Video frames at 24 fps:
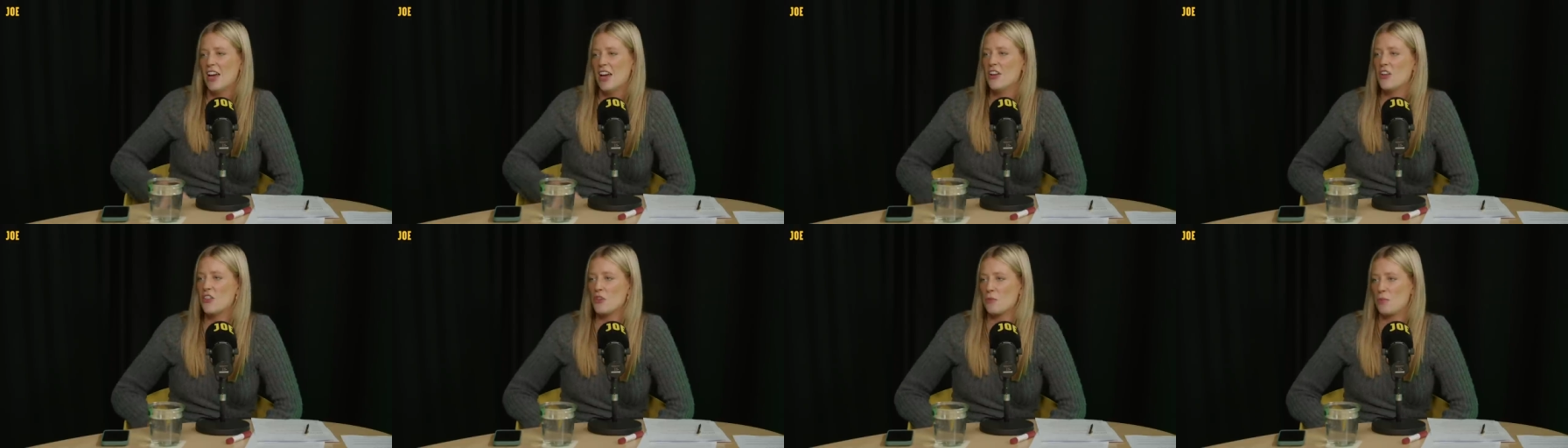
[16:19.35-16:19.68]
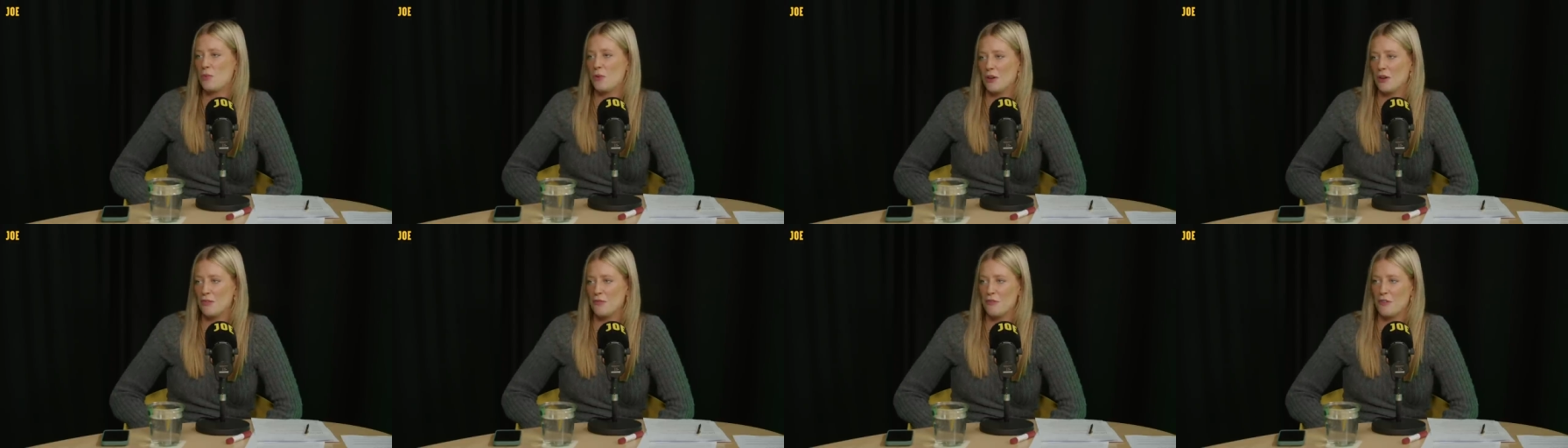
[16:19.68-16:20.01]
Another
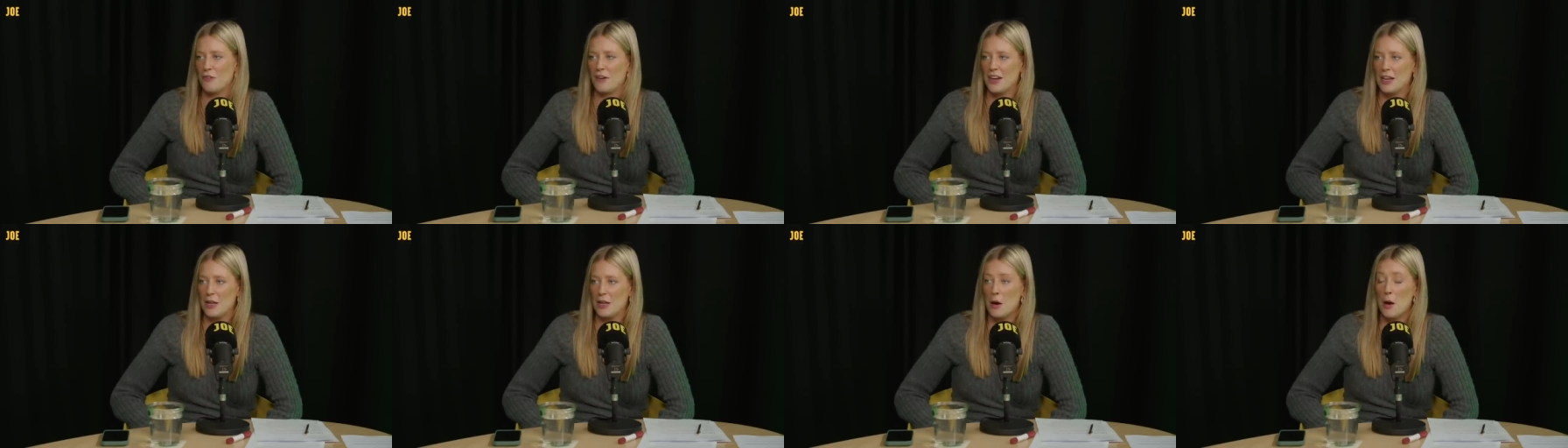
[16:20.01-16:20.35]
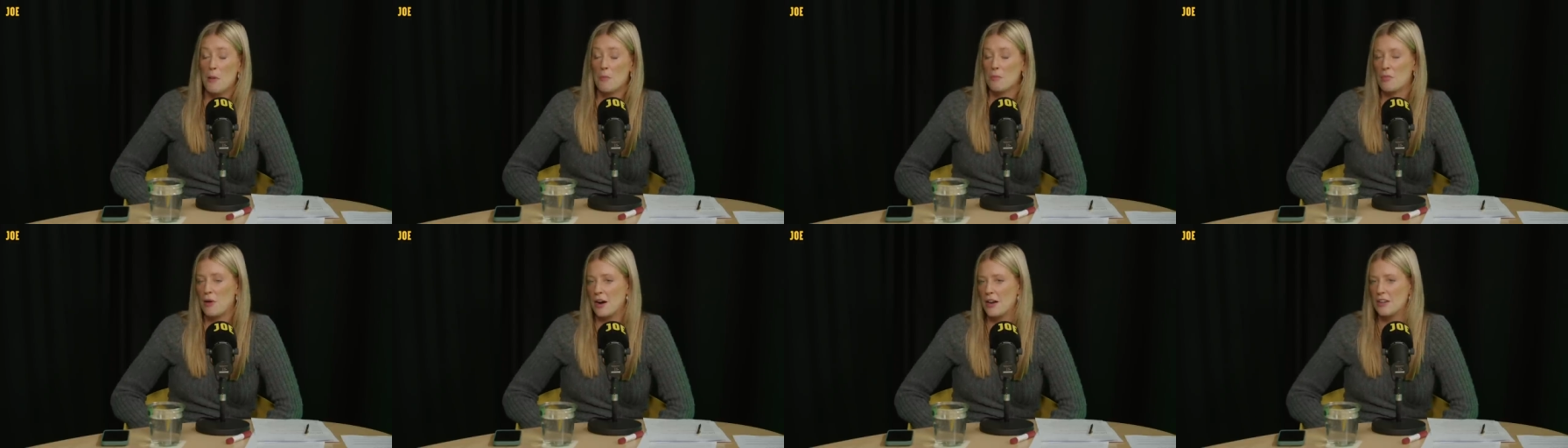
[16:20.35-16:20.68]
point for any
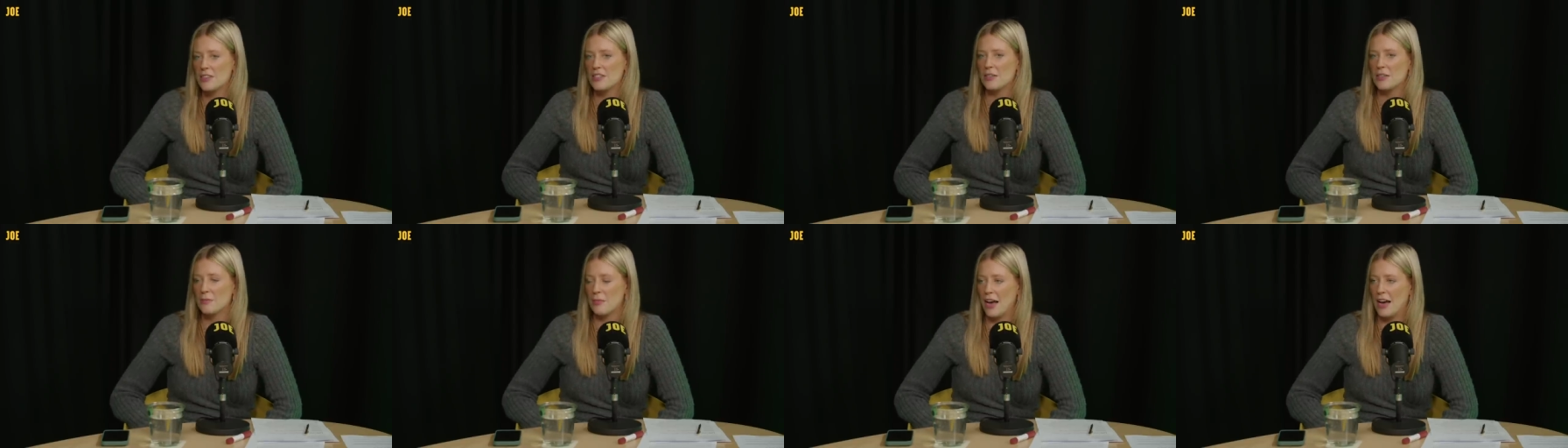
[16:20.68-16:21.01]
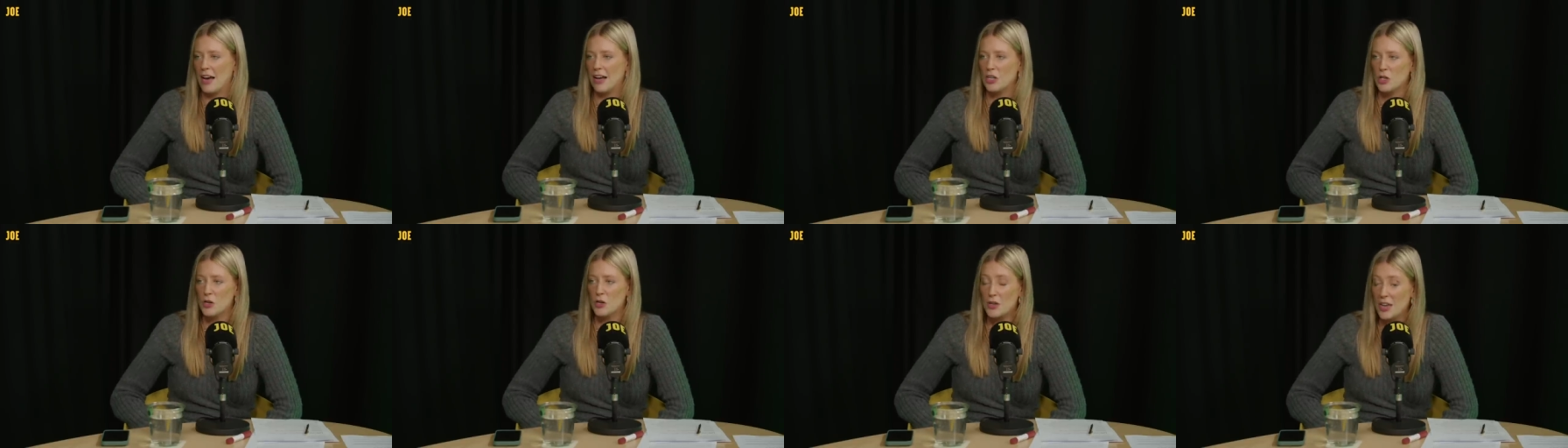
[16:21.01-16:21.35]
predator man,